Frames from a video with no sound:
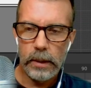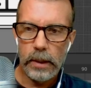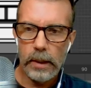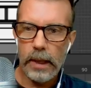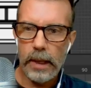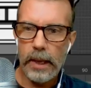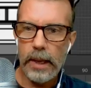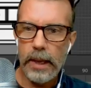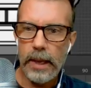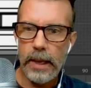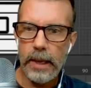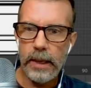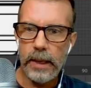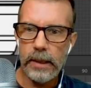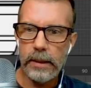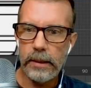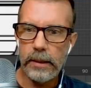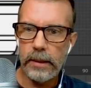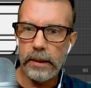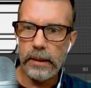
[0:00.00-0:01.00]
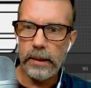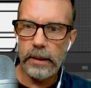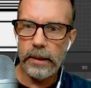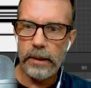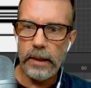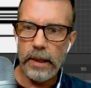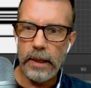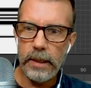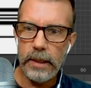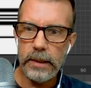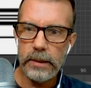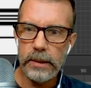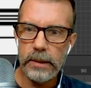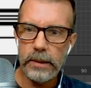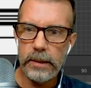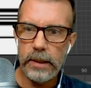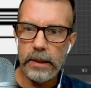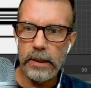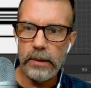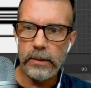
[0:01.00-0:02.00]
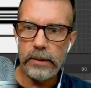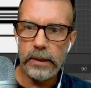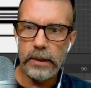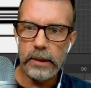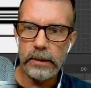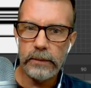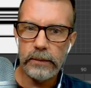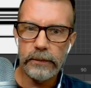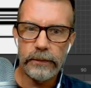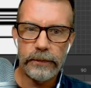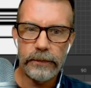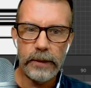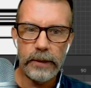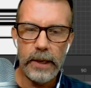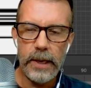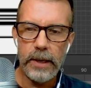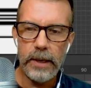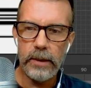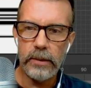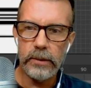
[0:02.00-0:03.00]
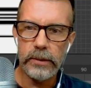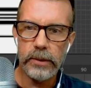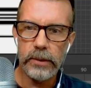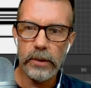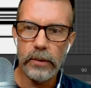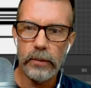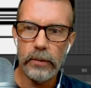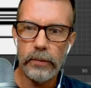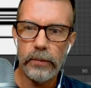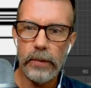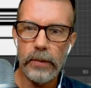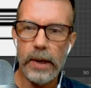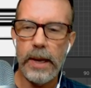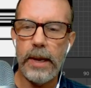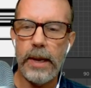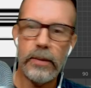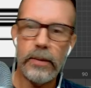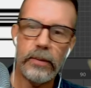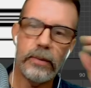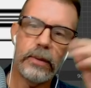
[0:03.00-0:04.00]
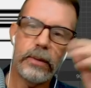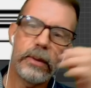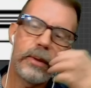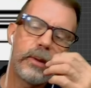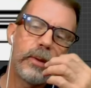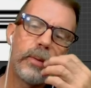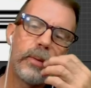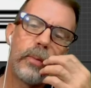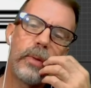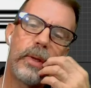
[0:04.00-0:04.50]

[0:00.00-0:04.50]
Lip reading: And the thing is there's these flares around the wheel